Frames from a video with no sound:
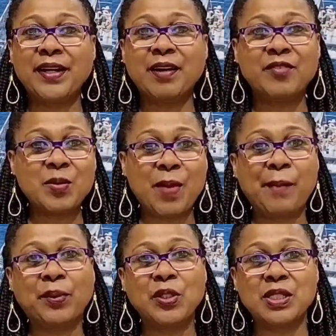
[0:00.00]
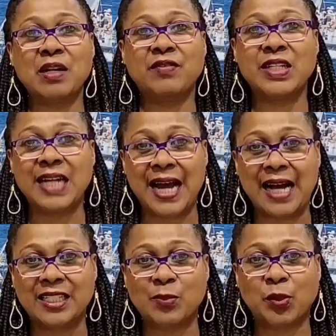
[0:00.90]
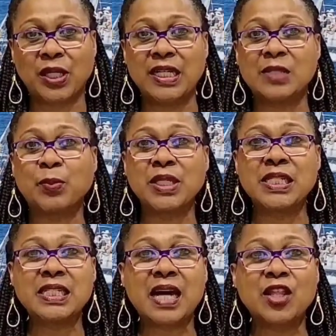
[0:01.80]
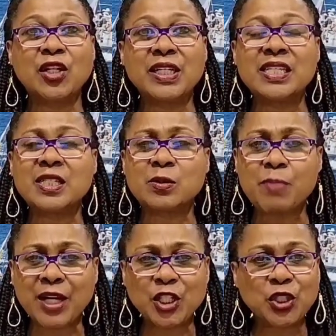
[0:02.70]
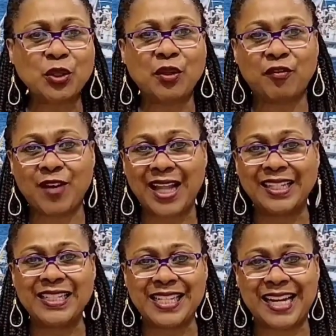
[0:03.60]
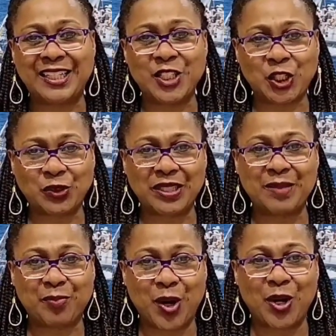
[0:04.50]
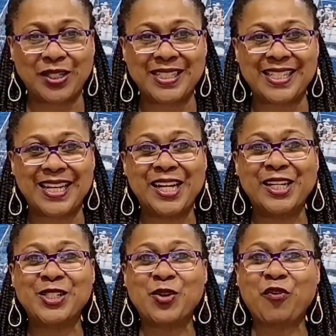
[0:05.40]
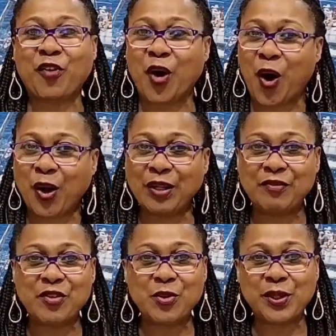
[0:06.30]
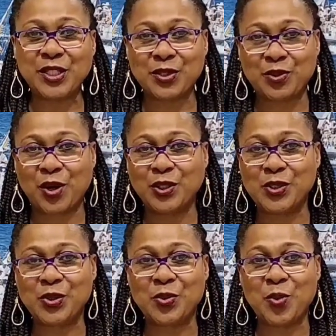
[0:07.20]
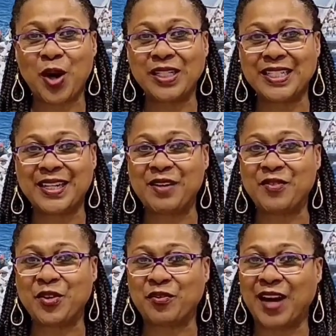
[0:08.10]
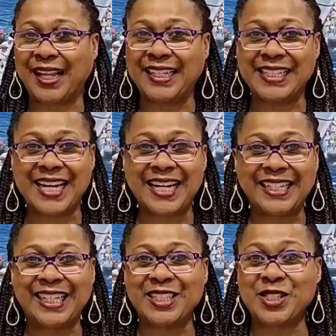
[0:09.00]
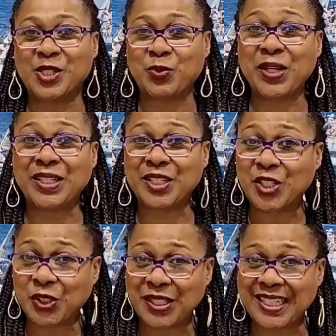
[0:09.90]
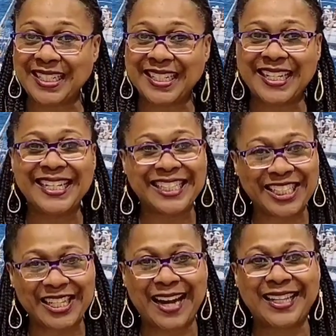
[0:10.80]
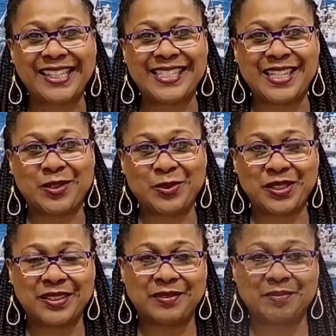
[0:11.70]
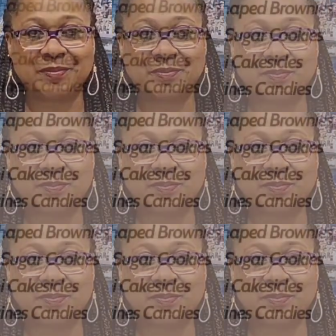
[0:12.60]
One of the members of the diaspora is putting together a special Valentine treat box. So for all of you in Toronto who want to give your Valentine a sweet treat, check this out.